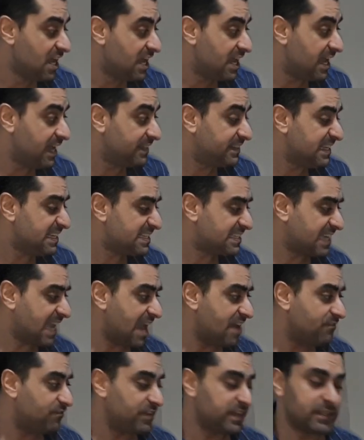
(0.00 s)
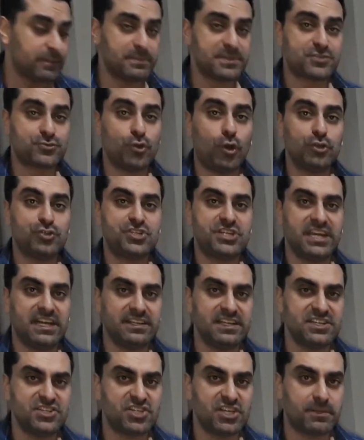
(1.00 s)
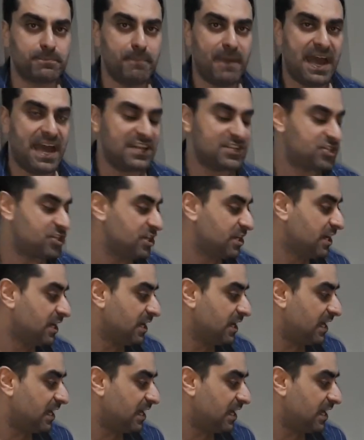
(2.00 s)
This game will be so challenging match.